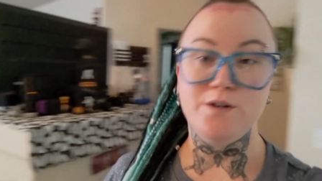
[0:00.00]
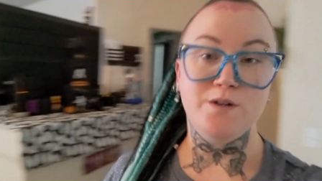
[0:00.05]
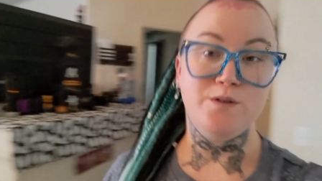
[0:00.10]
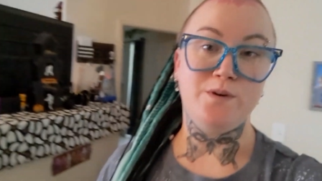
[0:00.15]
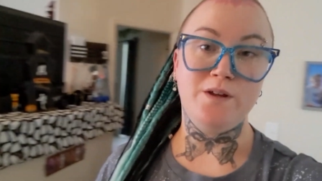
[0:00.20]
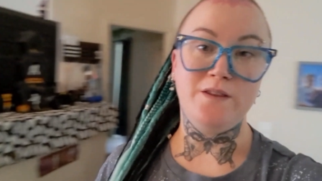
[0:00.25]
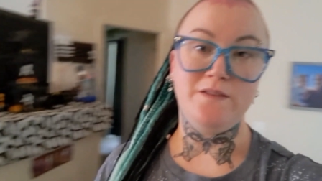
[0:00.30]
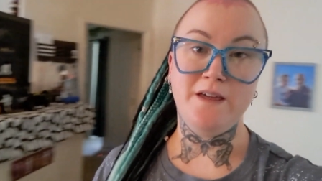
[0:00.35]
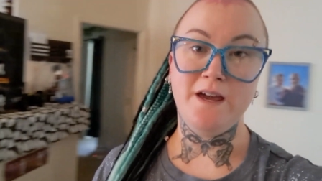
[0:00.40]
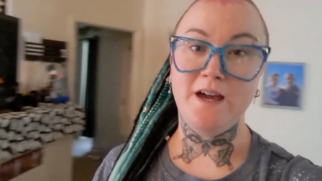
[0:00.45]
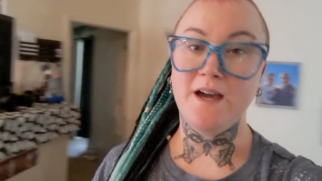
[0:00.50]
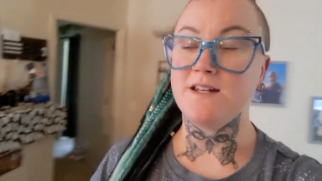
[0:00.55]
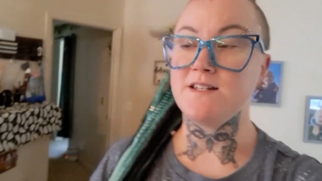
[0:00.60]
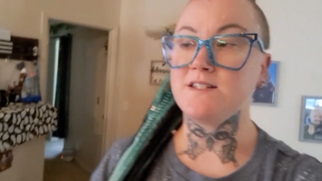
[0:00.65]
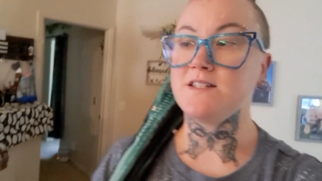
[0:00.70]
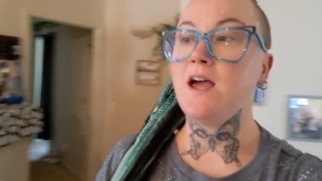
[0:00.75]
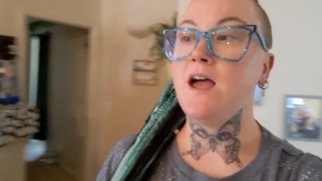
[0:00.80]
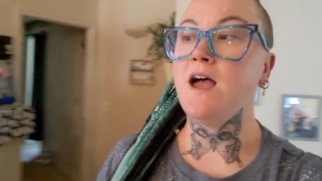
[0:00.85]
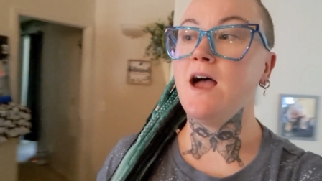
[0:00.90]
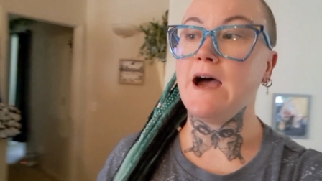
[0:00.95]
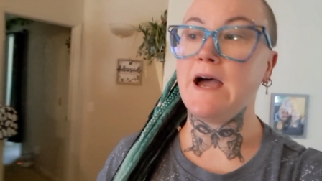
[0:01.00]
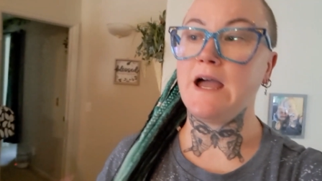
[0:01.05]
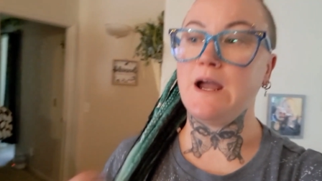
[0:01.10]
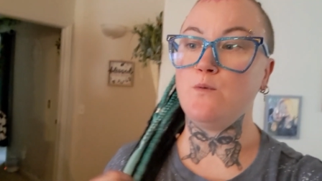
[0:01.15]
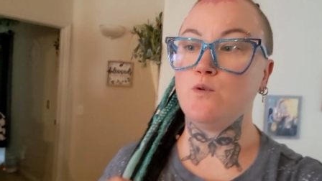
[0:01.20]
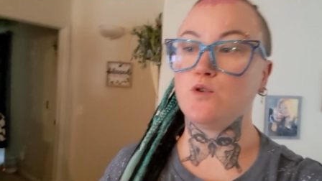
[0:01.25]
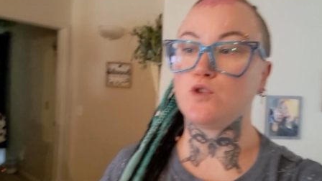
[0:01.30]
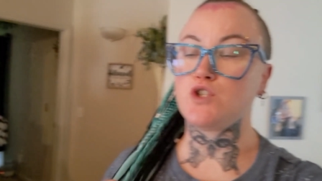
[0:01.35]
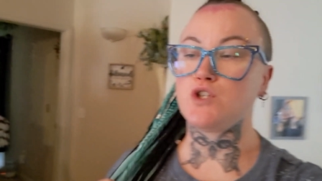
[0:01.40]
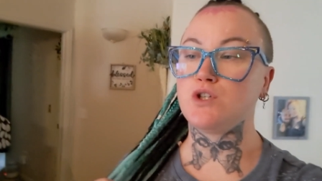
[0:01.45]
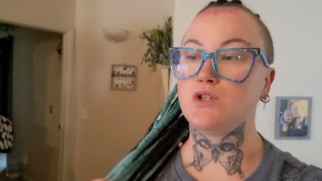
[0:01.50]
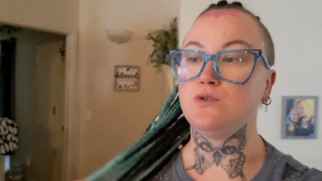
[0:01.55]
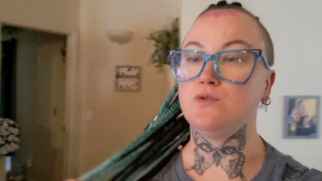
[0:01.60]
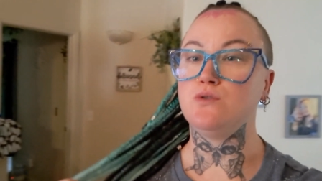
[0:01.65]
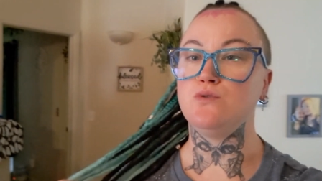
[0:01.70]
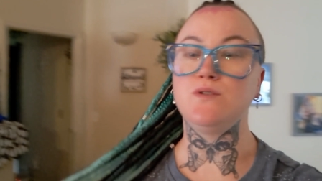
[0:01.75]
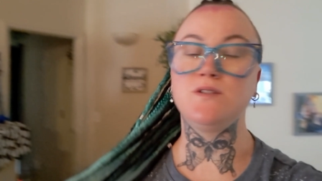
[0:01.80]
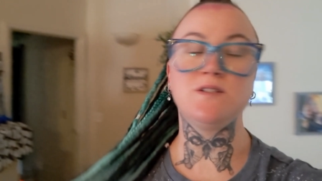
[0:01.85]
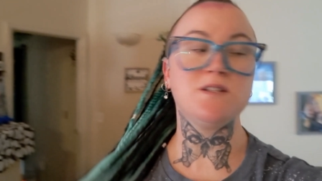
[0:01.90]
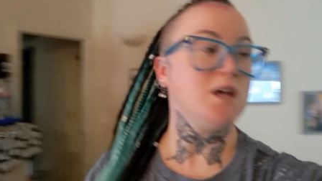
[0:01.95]
you can win that. I will
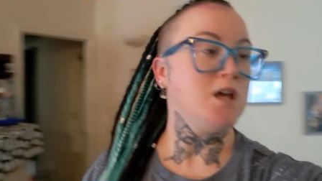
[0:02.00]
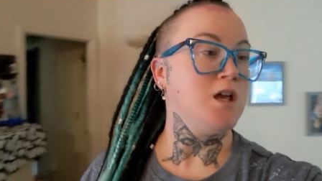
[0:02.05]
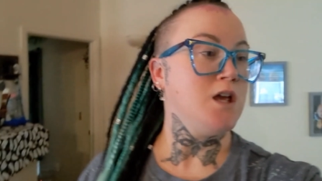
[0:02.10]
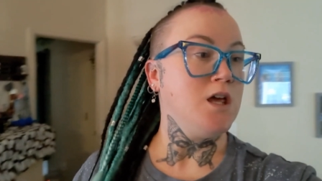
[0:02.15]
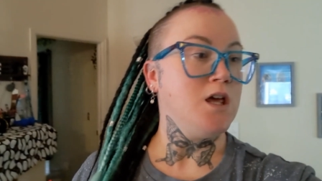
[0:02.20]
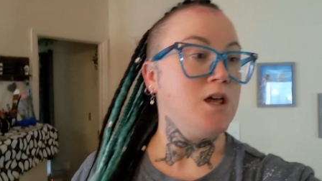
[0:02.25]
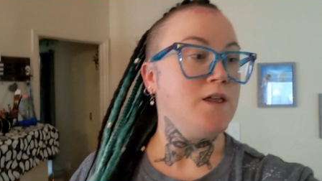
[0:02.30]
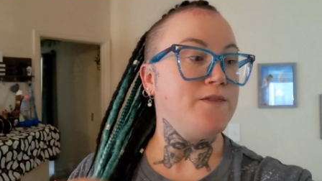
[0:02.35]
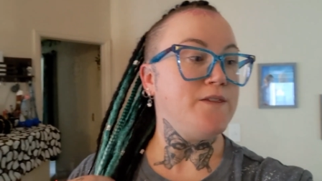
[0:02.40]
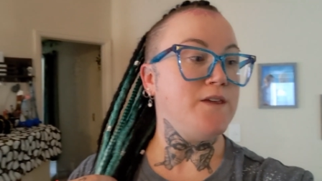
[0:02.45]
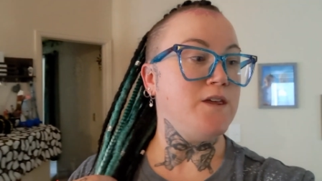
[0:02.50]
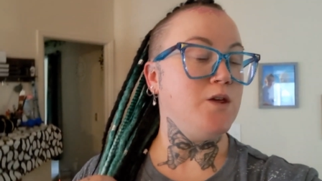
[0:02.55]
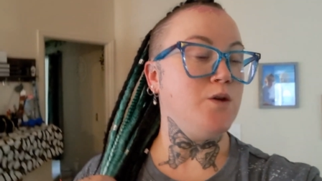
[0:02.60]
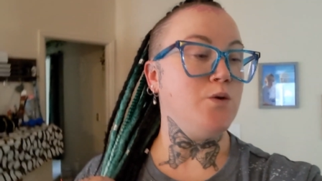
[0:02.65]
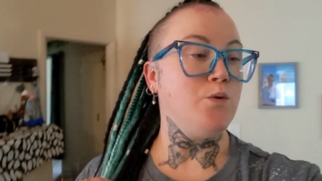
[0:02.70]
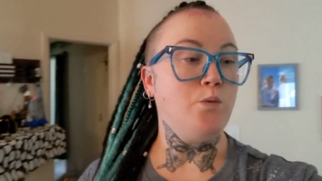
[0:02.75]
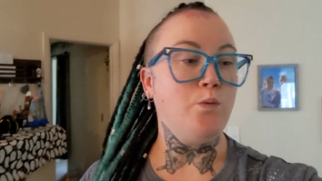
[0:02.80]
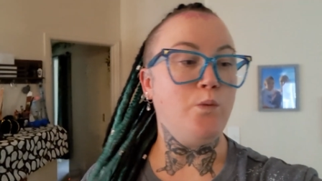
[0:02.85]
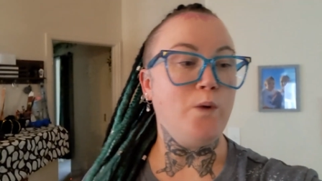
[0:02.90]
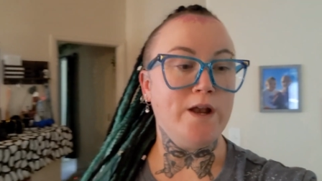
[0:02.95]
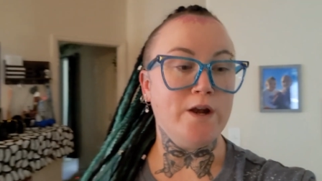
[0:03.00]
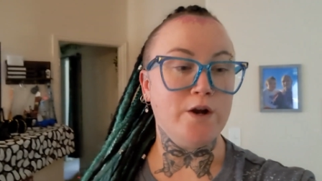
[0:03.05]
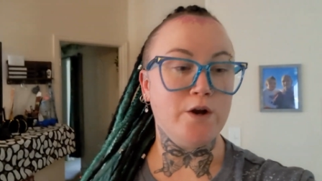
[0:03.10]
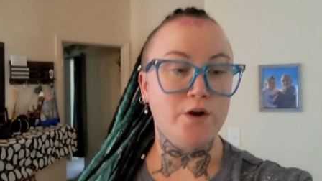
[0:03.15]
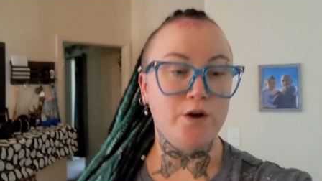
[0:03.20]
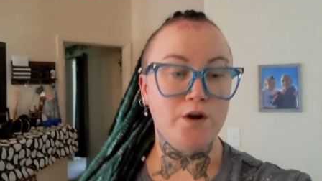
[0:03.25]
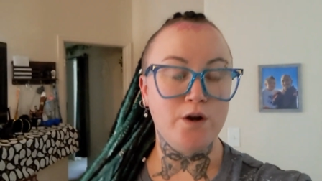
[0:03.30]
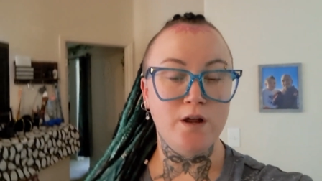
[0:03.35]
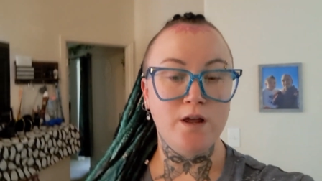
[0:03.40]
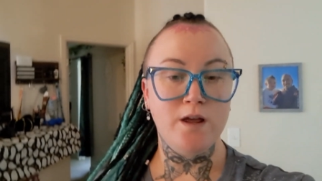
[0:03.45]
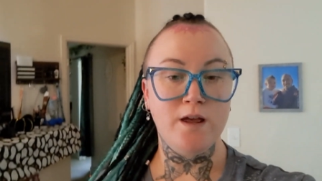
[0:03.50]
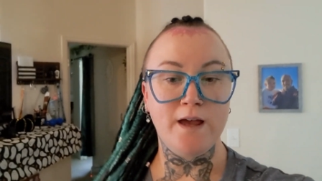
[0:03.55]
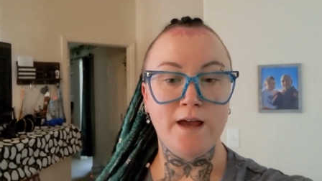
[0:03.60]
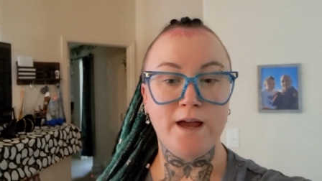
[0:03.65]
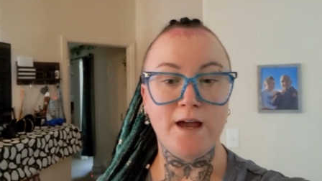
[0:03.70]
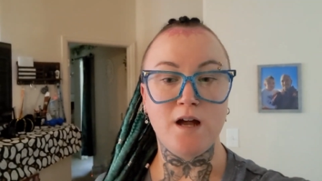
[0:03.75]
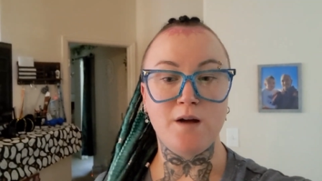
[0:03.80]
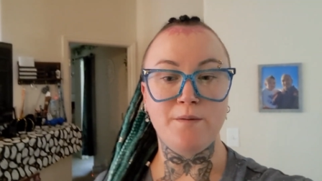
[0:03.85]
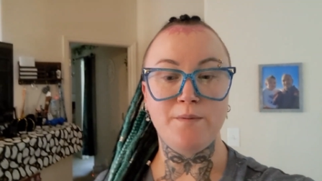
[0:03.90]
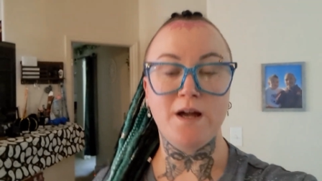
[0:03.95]
choose the winner.
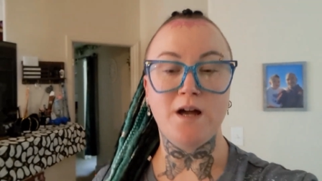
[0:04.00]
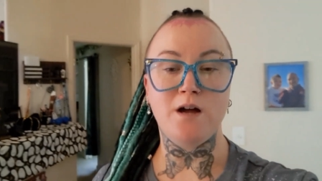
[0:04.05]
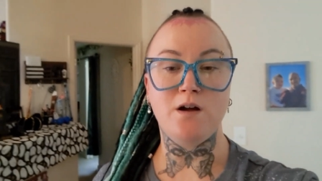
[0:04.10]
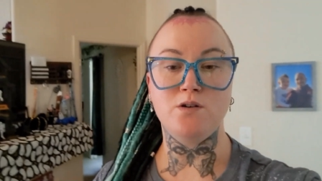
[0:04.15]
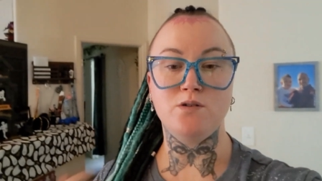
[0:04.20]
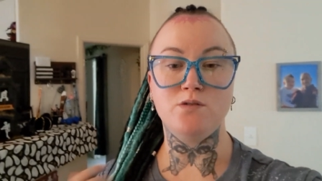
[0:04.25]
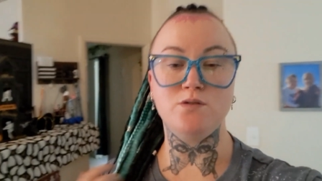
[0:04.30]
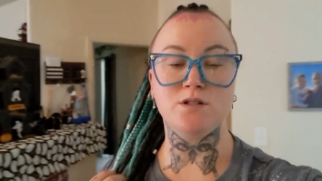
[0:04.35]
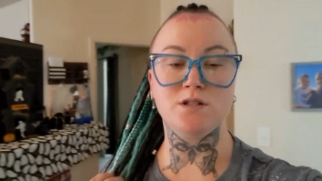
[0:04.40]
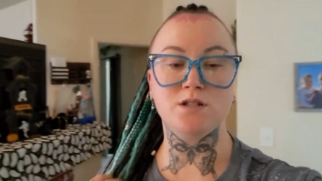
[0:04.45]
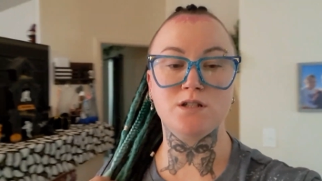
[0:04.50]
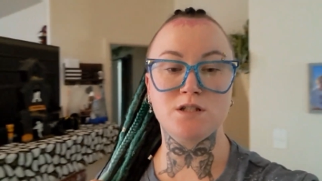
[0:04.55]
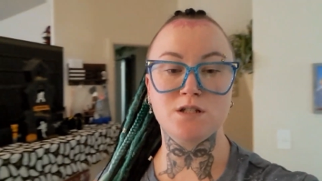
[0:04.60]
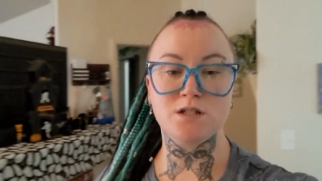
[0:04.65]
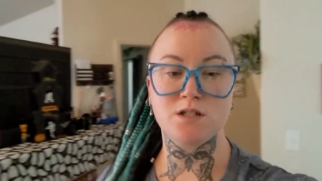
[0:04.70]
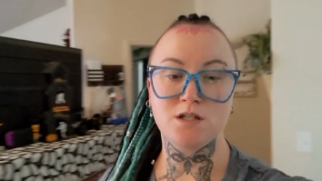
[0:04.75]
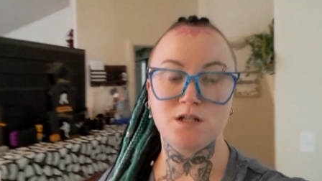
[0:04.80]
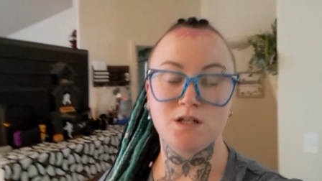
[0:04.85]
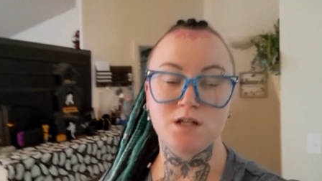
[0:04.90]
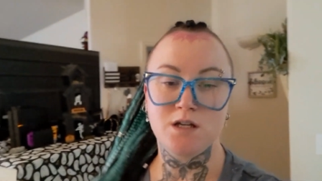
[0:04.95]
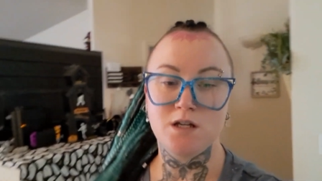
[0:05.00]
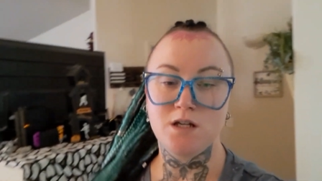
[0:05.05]
How about